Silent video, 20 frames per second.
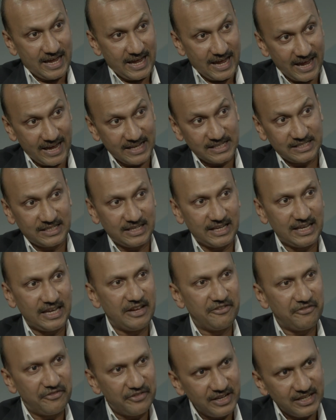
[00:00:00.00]
has
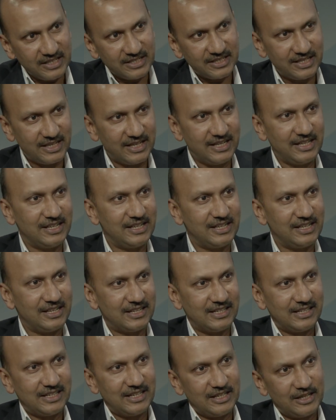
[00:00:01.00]
every single
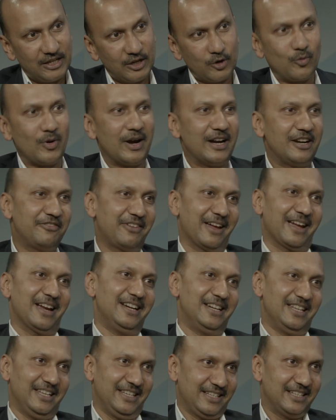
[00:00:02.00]
required faculty.